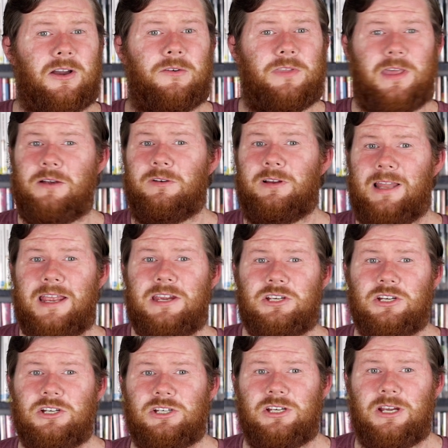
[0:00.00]
of their
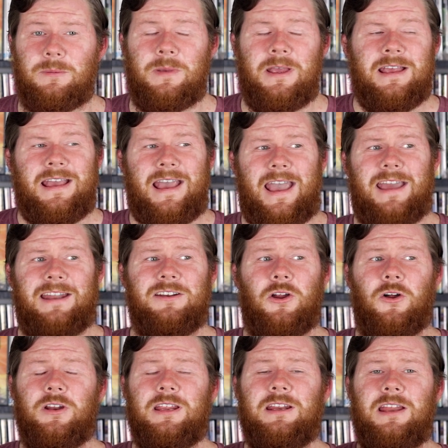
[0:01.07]
relationship and
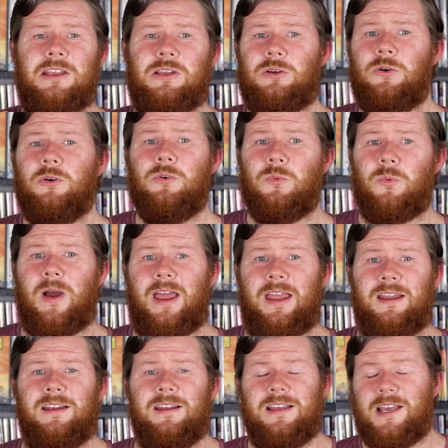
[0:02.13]
not in a good
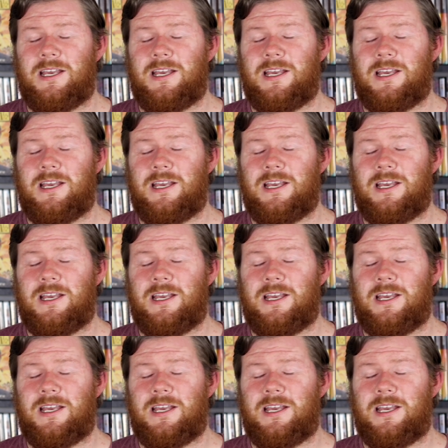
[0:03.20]
way,